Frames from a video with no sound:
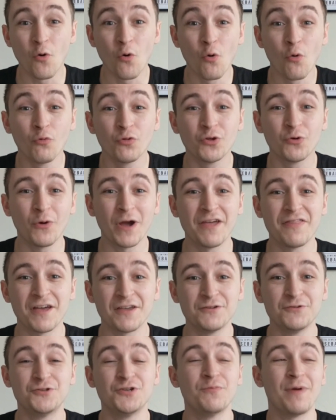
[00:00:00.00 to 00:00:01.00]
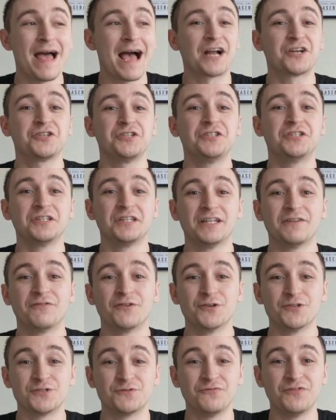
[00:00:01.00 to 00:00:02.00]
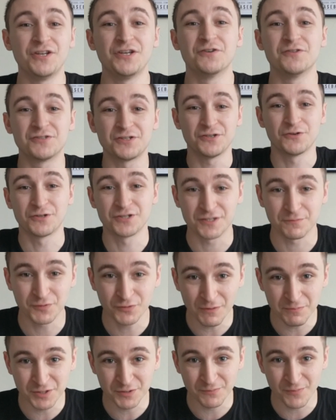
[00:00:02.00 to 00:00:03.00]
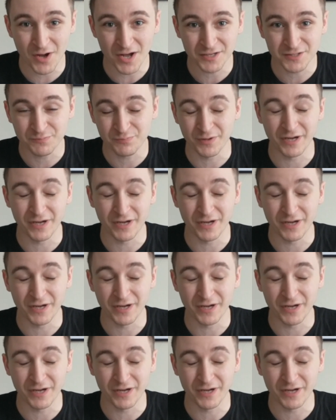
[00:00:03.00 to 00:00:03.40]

only way that YouTube actually delivers videos to your subscription box.